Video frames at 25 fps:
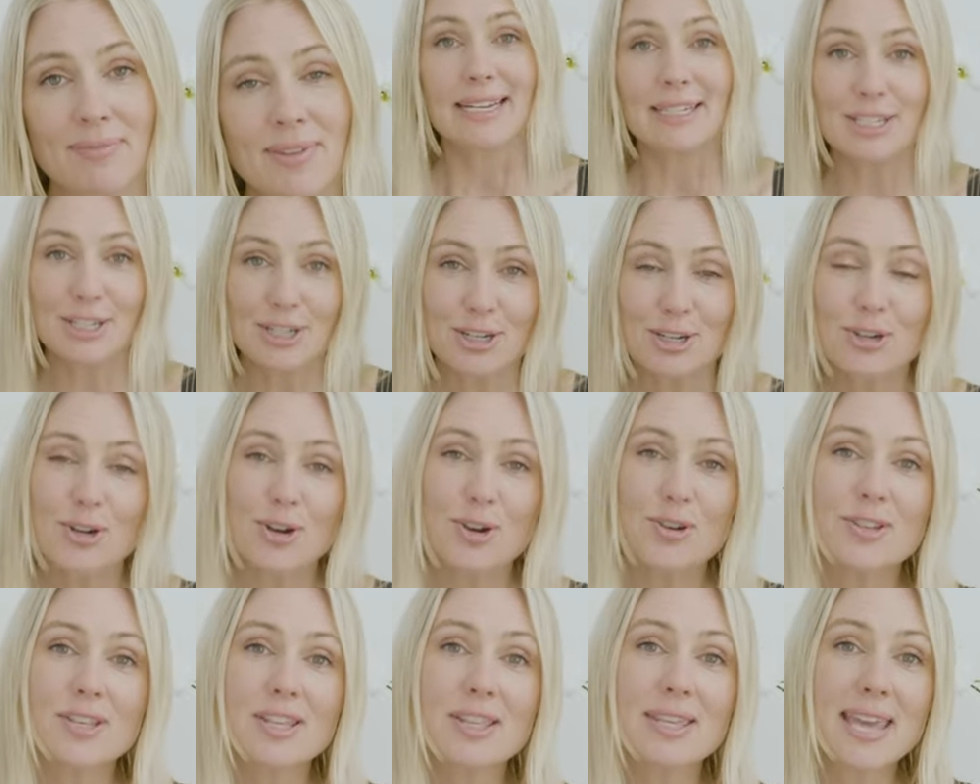Now, did you
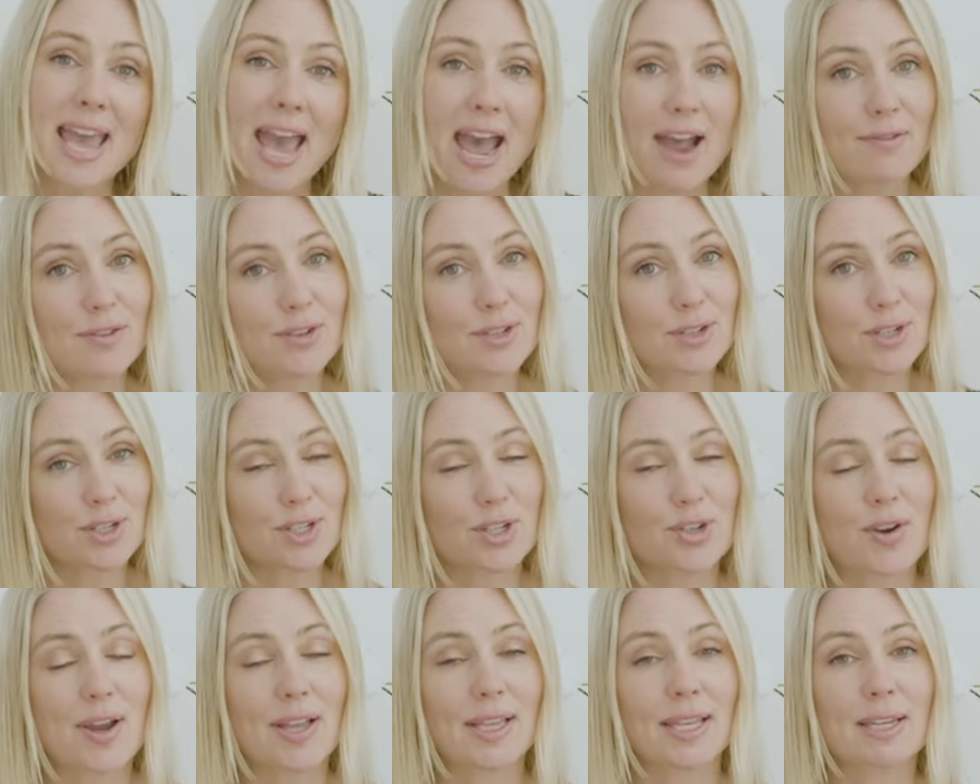know that the average
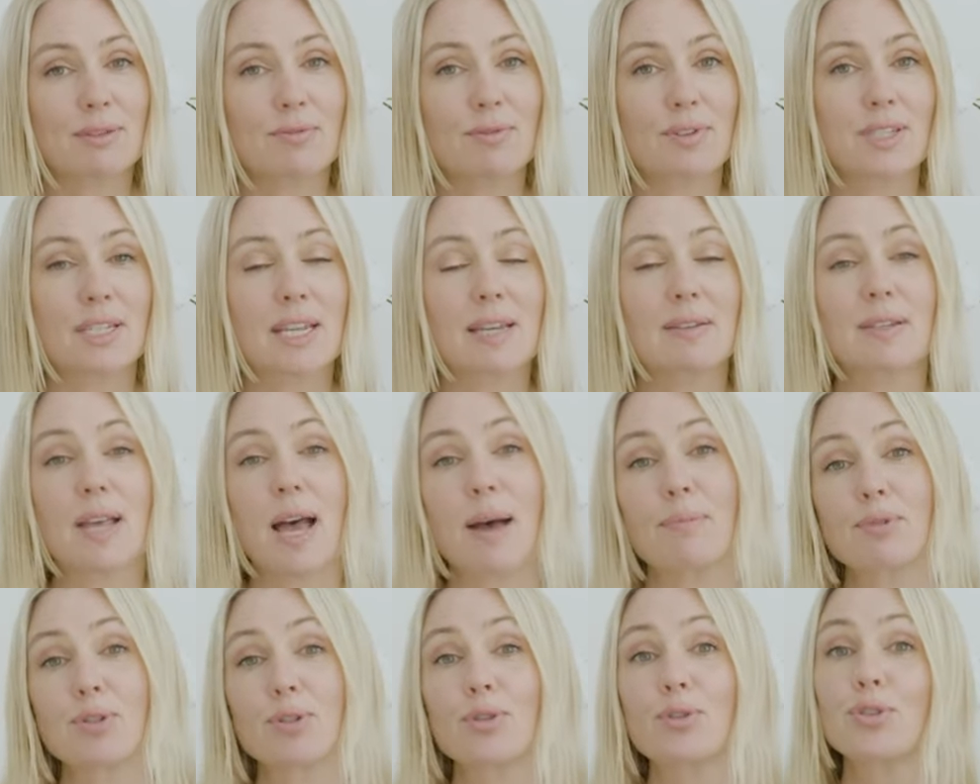Australian receives
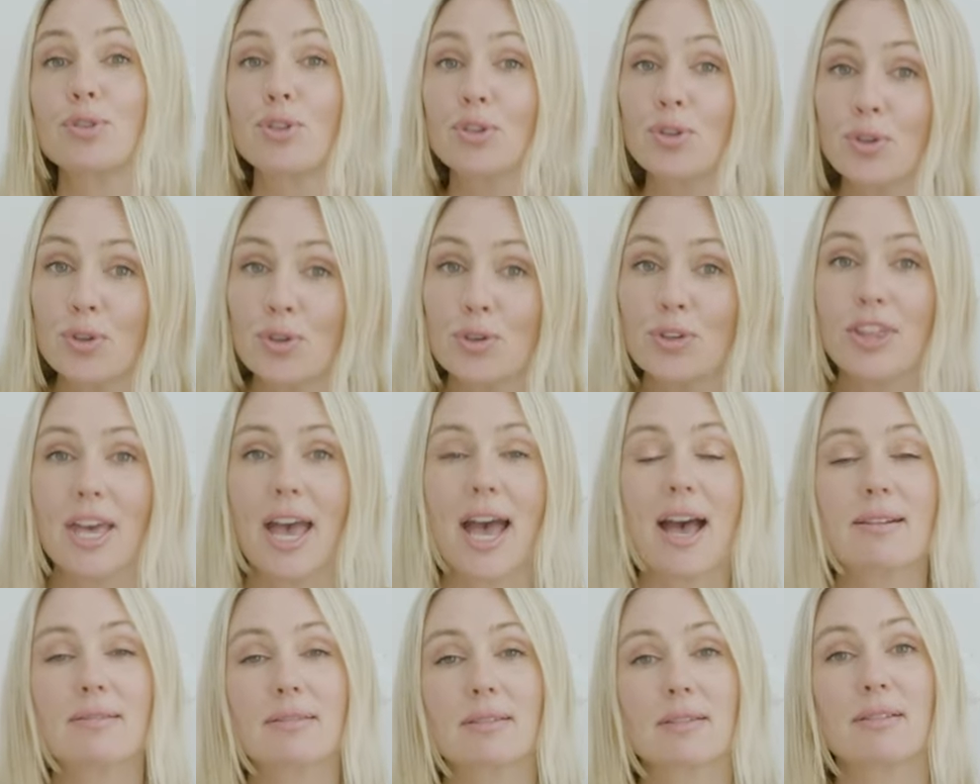up to
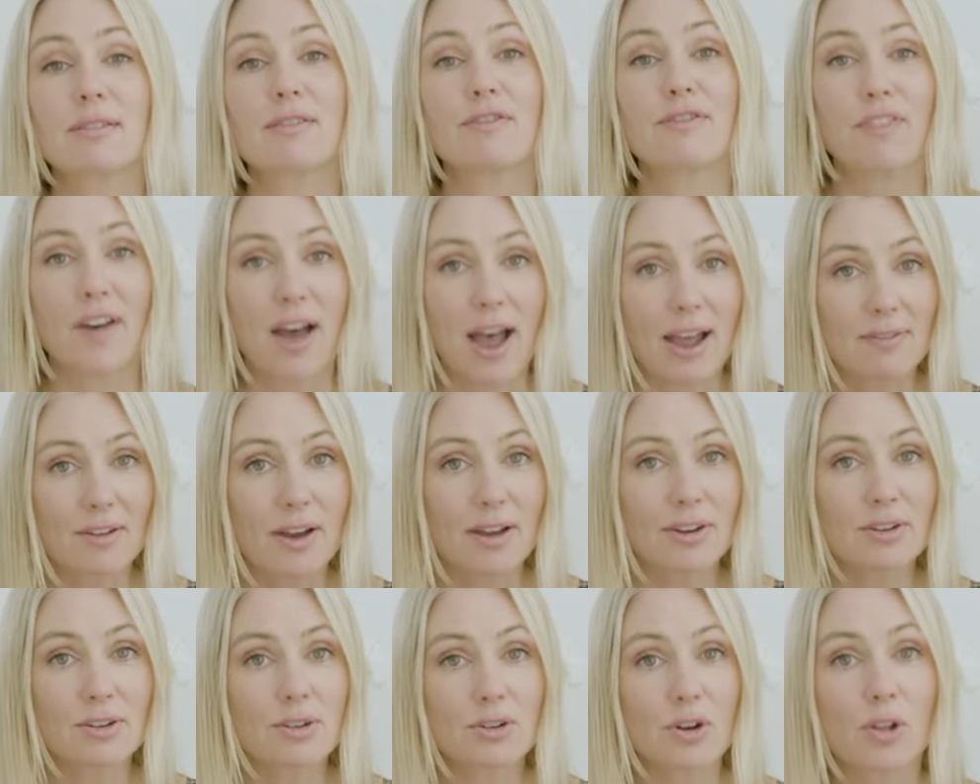
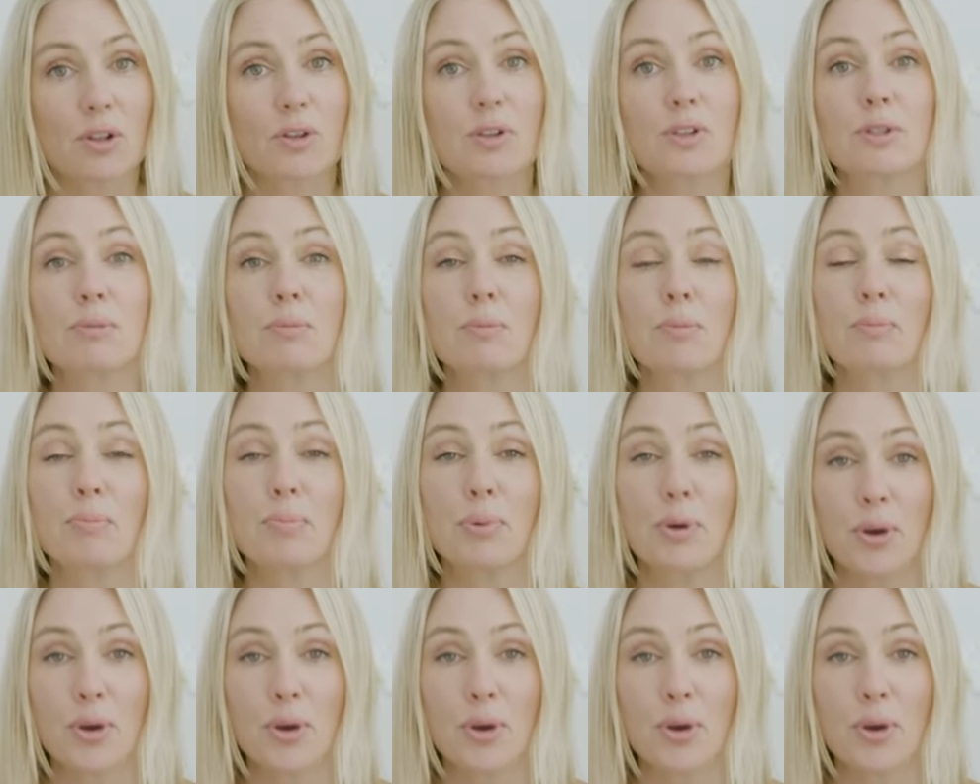$2,500